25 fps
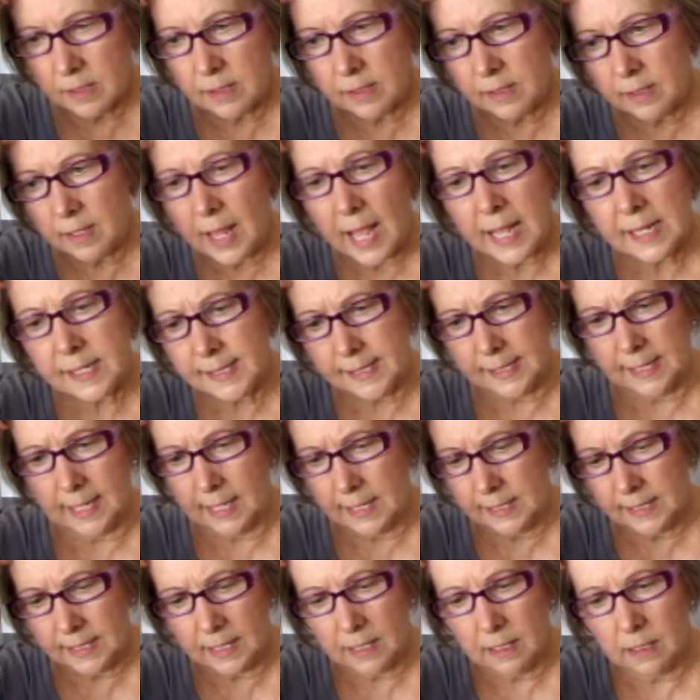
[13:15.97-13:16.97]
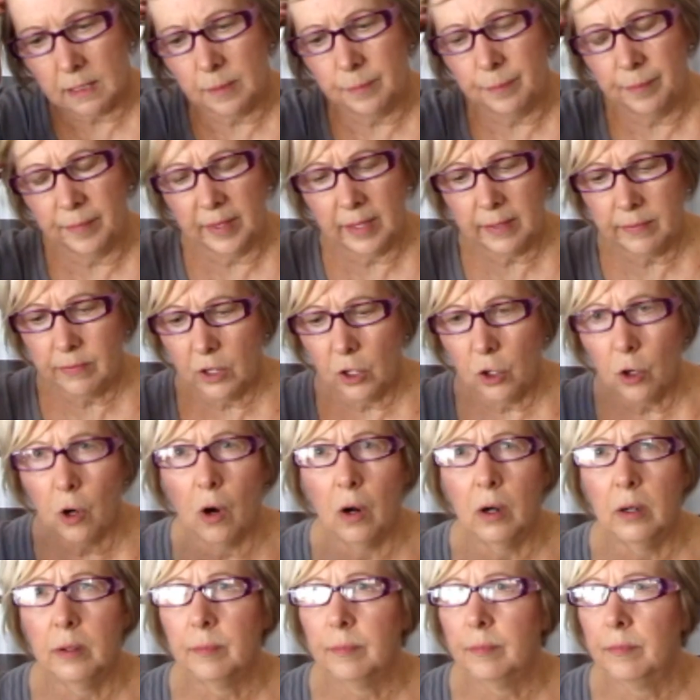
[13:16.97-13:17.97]
and that's it. Um, there
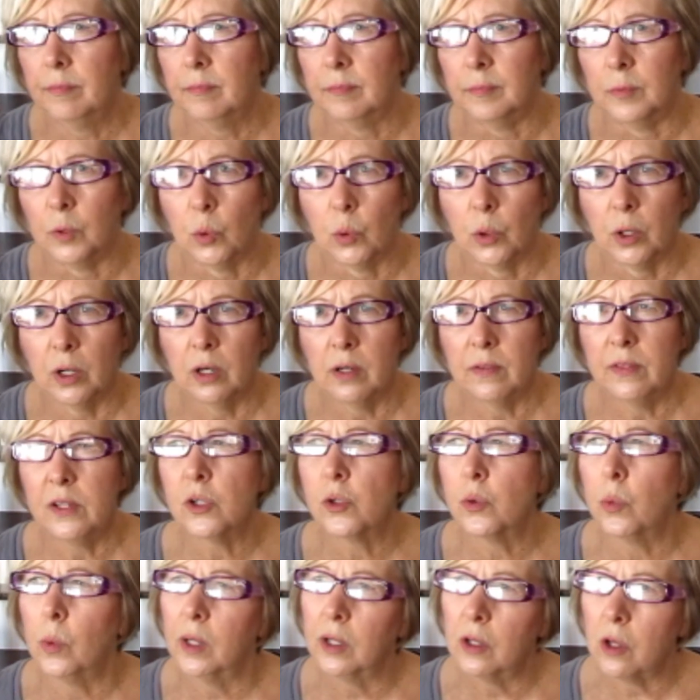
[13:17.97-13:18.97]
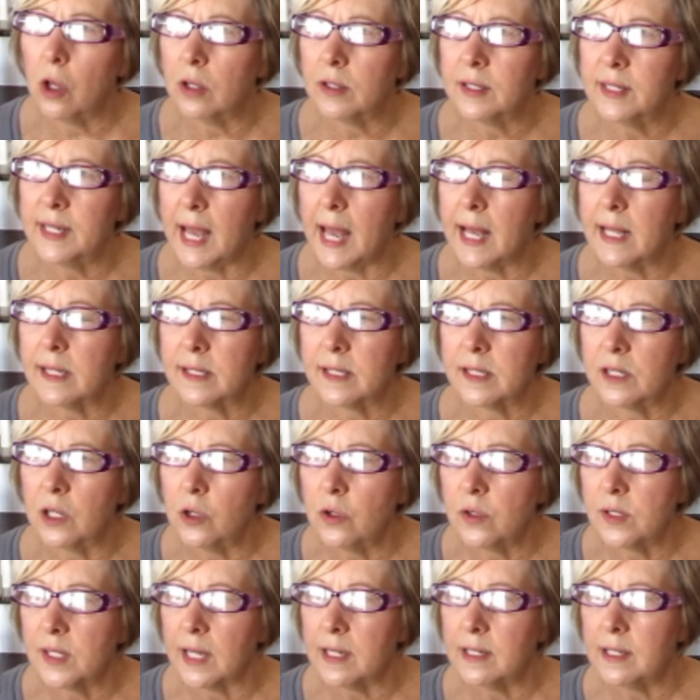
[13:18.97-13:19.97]
are more. There's one called Dad
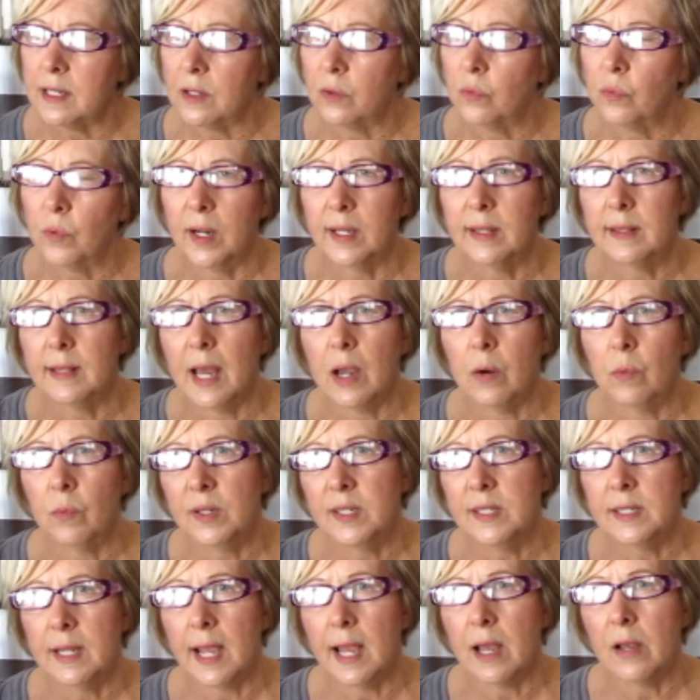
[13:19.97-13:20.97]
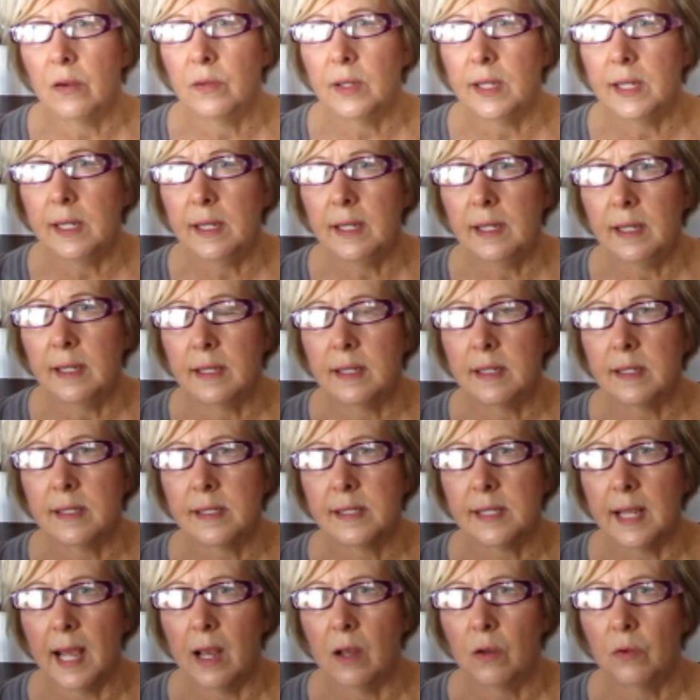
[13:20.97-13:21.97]
Sews. I didn't write that one down. He
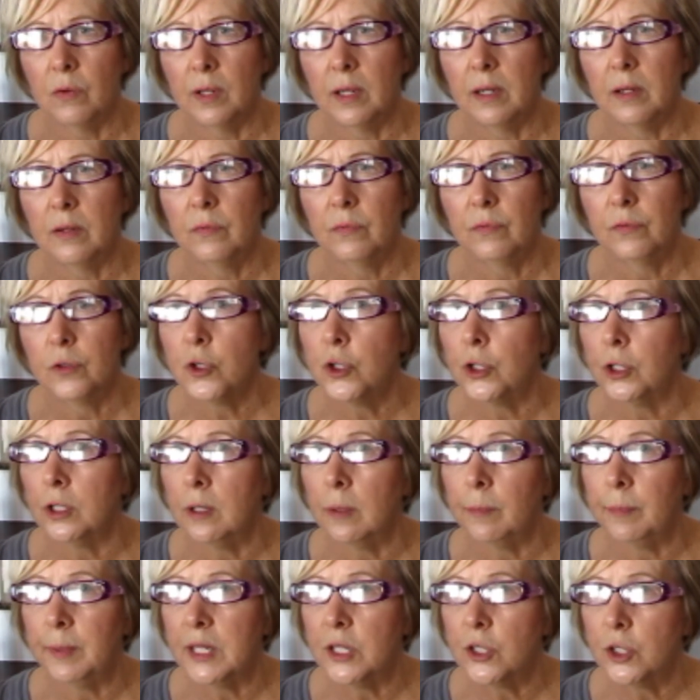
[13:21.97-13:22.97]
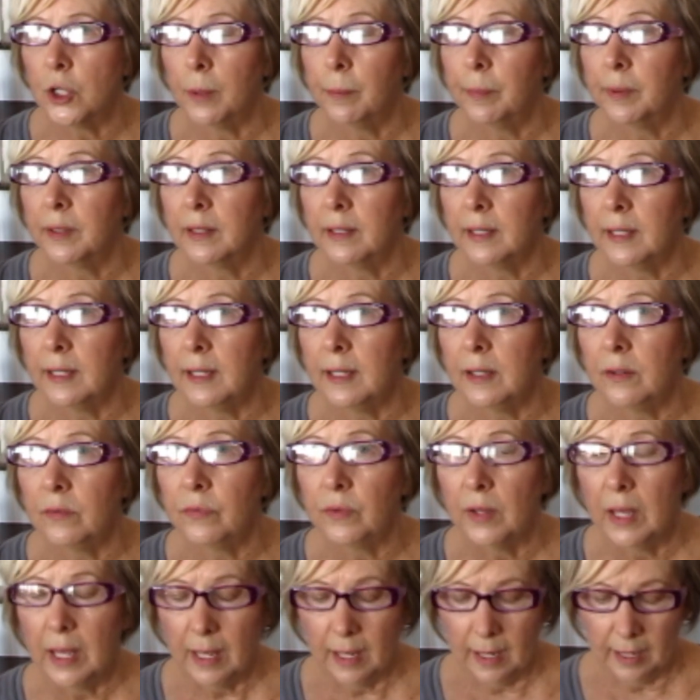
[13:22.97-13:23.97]
is out of Virginia Beach, I
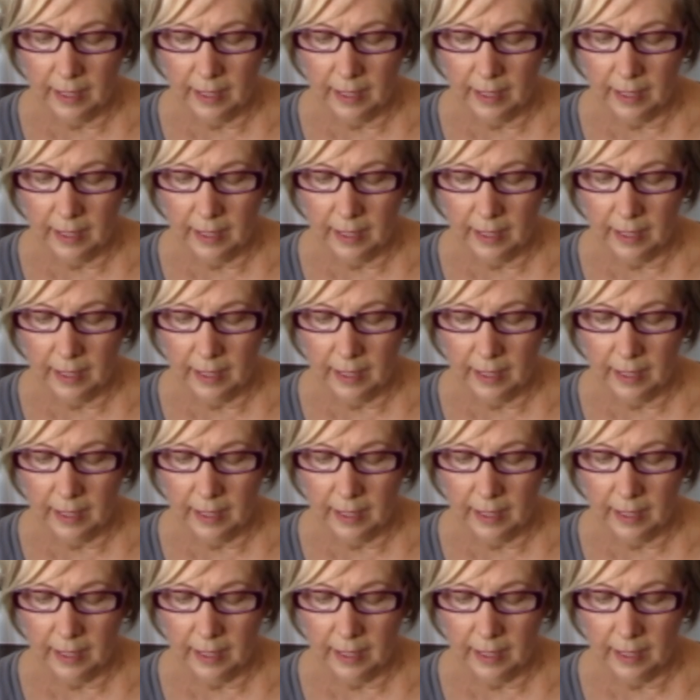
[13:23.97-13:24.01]
believe.